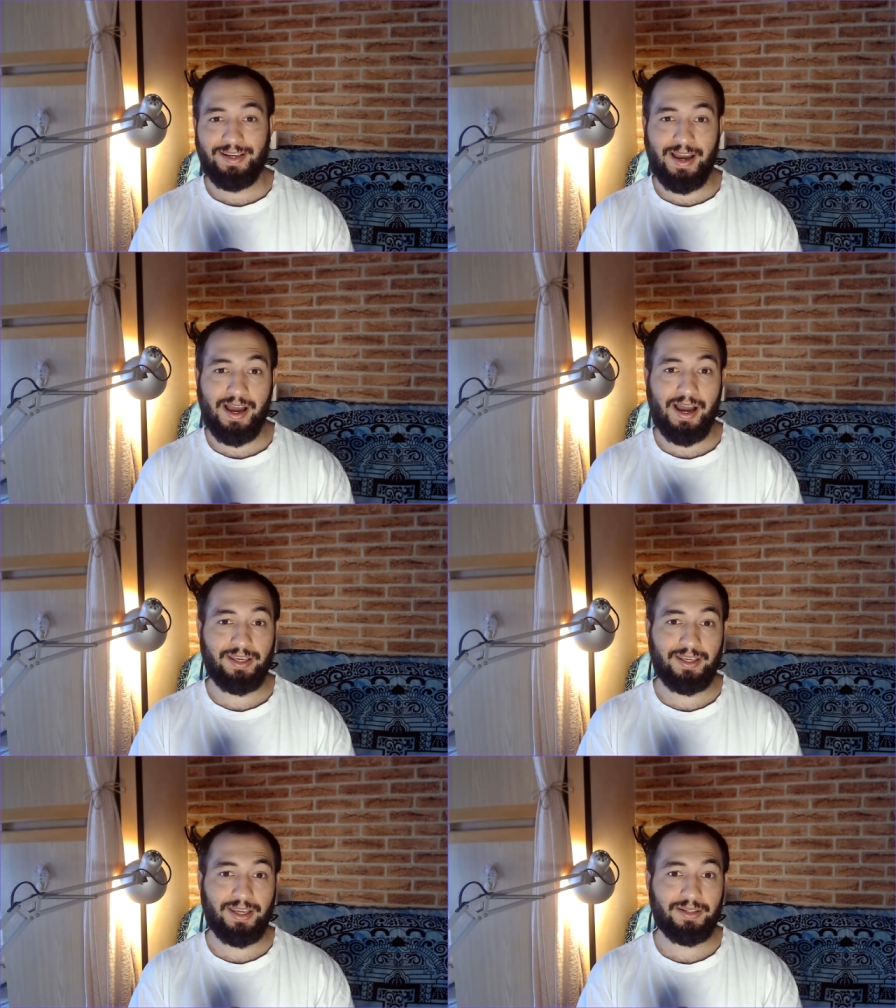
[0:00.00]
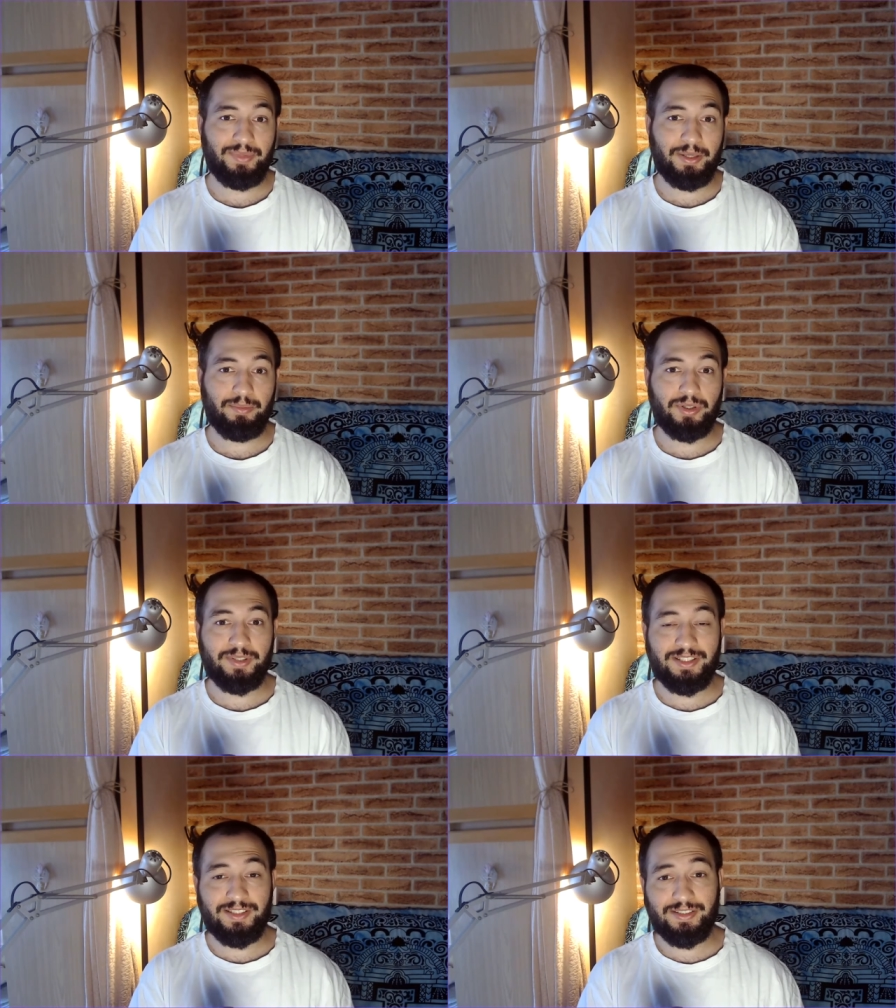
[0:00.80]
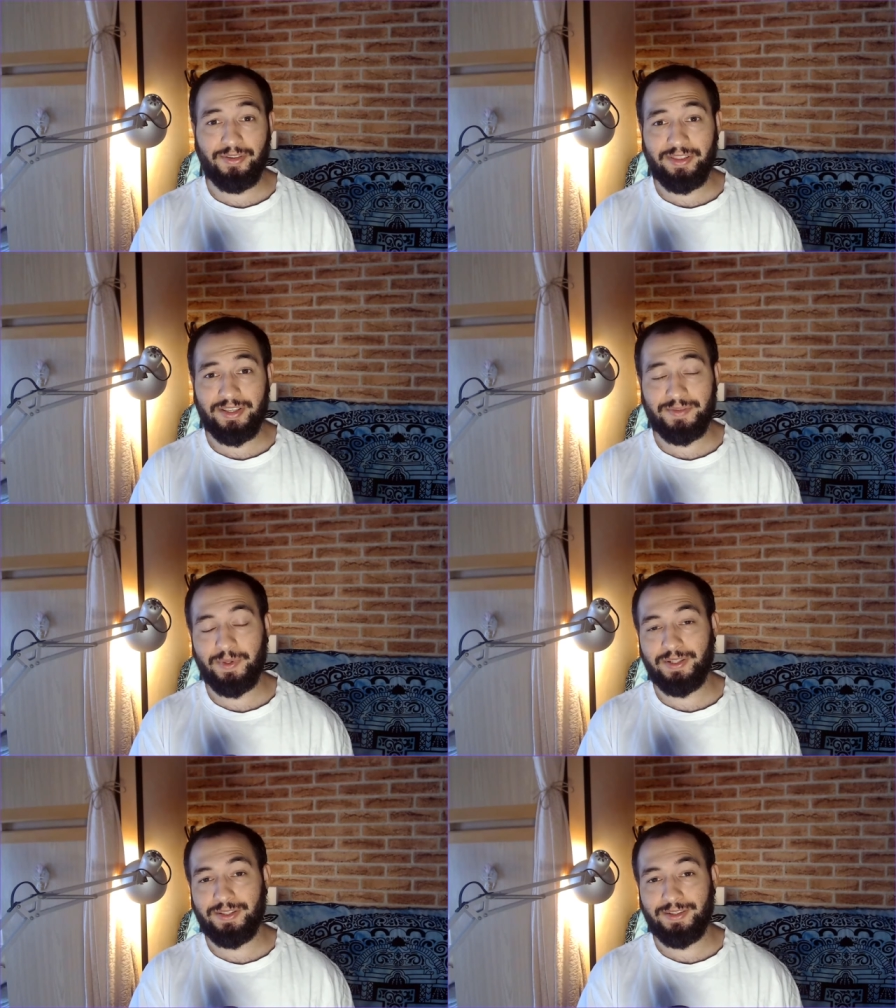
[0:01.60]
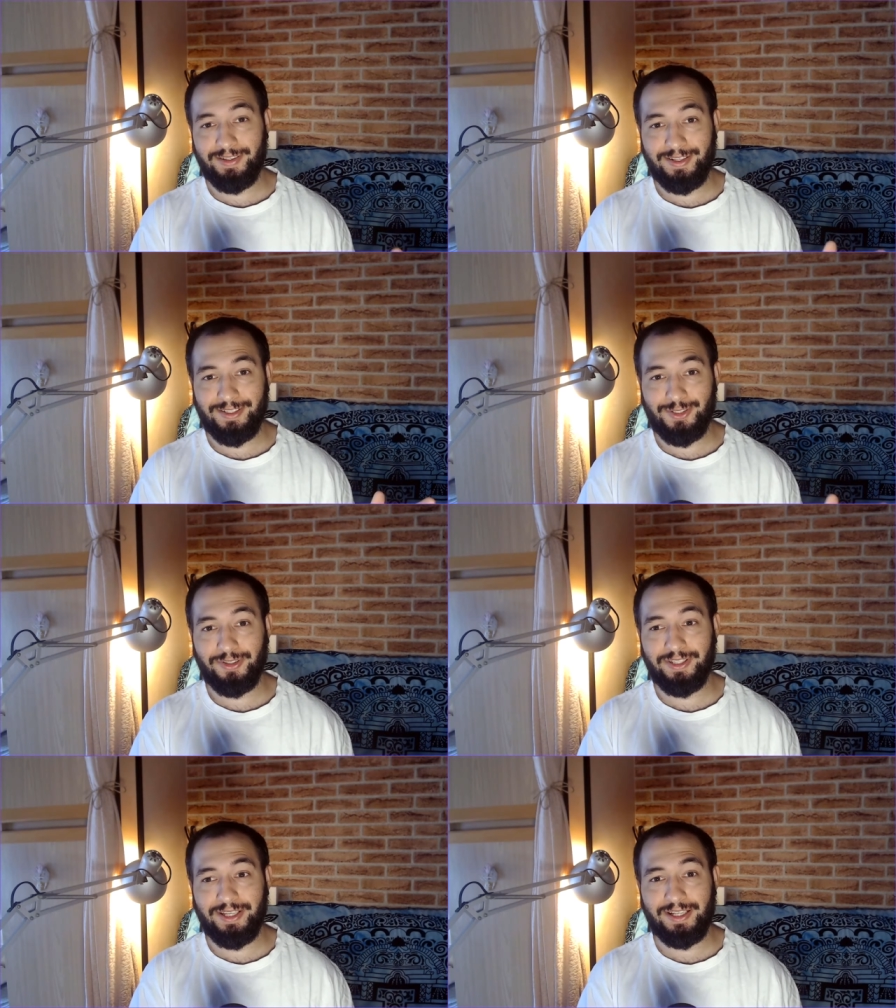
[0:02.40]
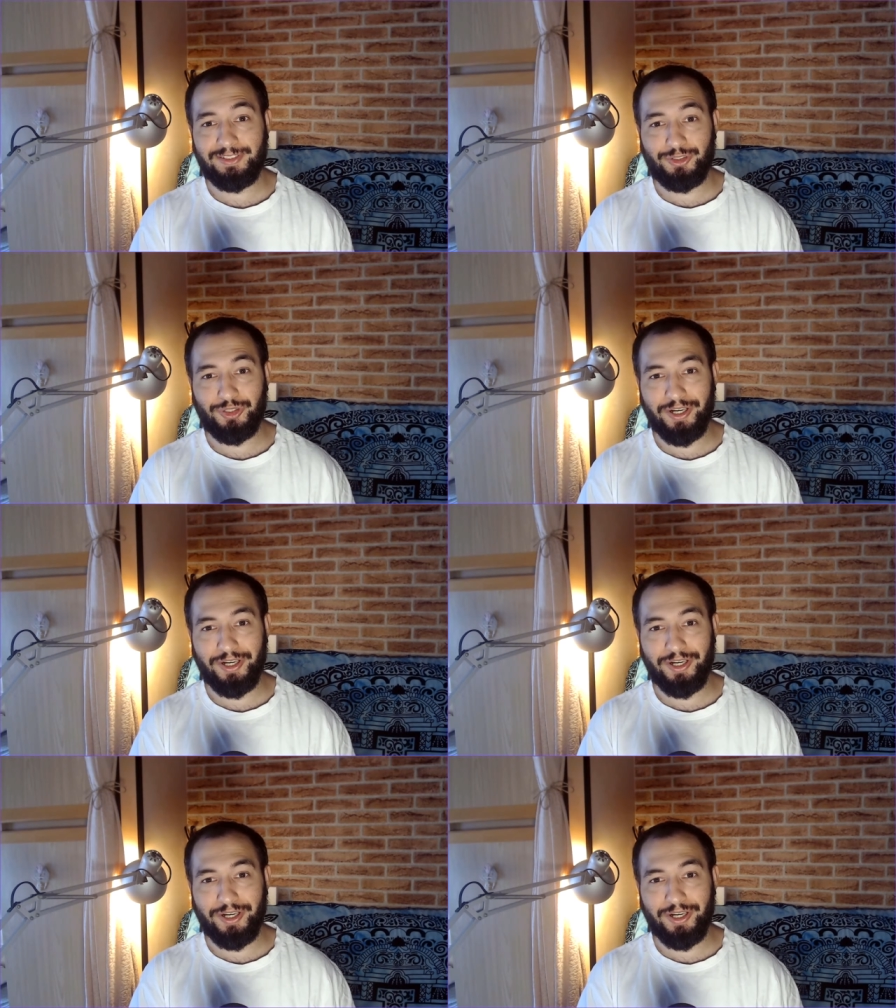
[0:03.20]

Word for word: I can't make promises on this, but surely I'll try